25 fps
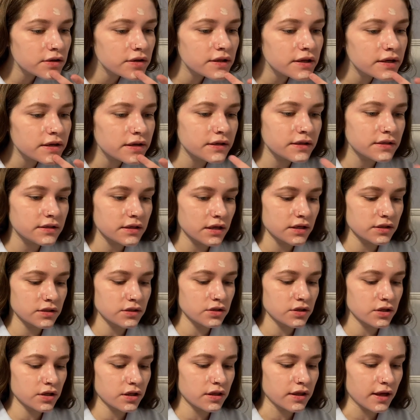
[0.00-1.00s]
Like it doesn't
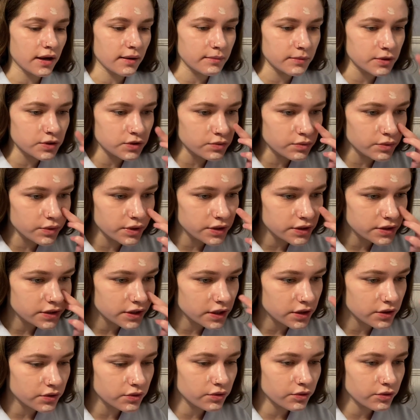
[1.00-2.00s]
look that much worse
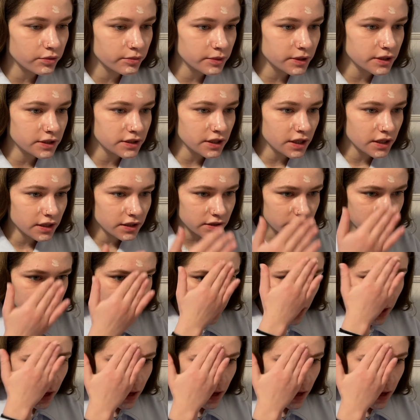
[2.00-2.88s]
than it normally does.